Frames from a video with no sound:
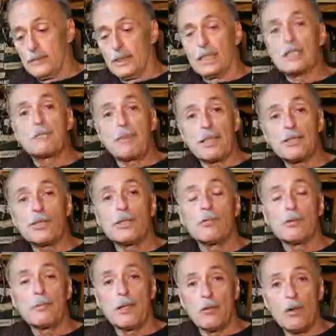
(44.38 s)
especially
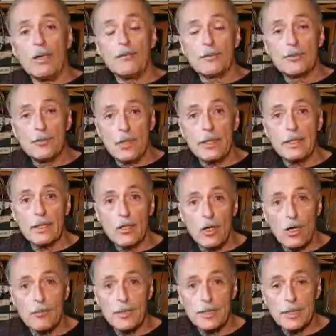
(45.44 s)
when my wife is trying to
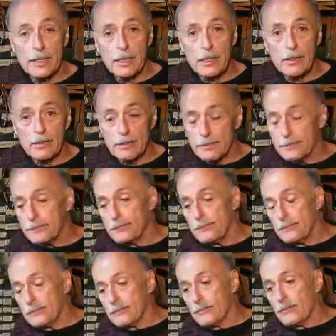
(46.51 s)
call me to dinner.
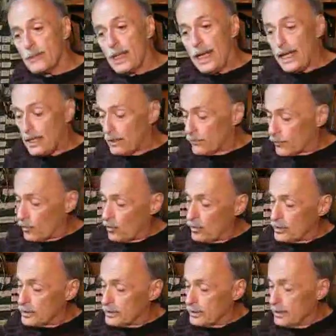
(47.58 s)
And of
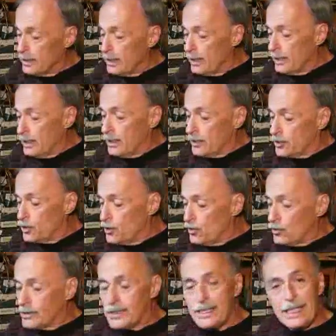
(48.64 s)
course,
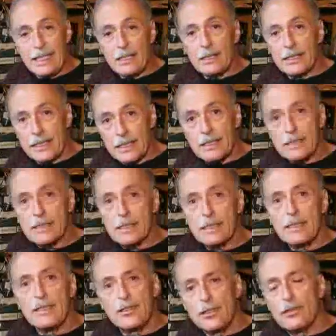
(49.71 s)
two steel discs
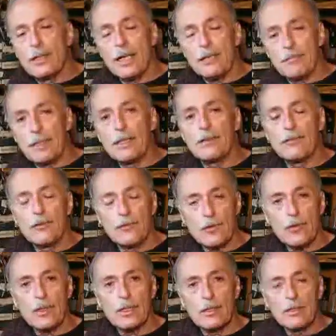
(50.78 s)
do not make for
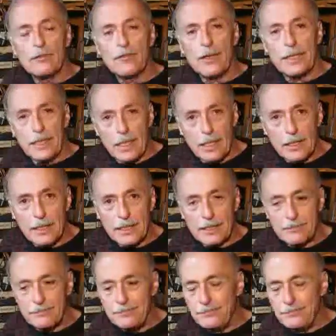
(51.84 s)
very good fidelity.